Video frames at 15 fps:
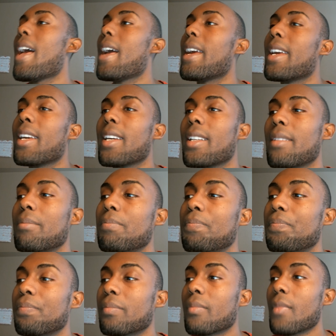And
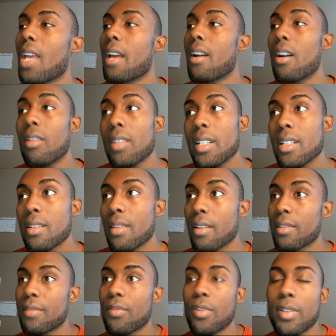not only do
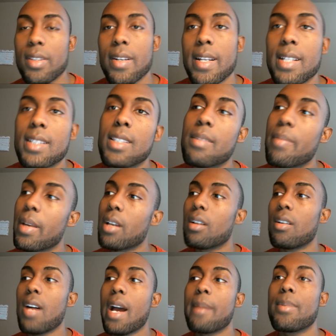those 4 threads
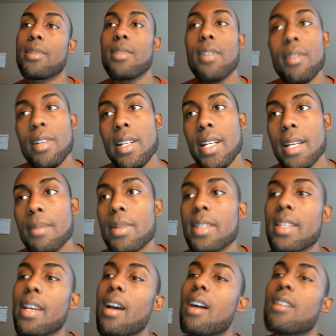spell opportunity, but
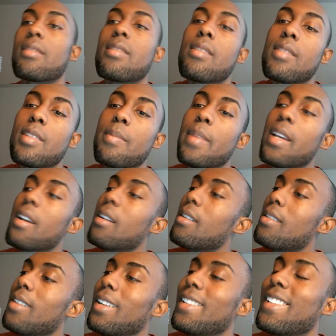they also spell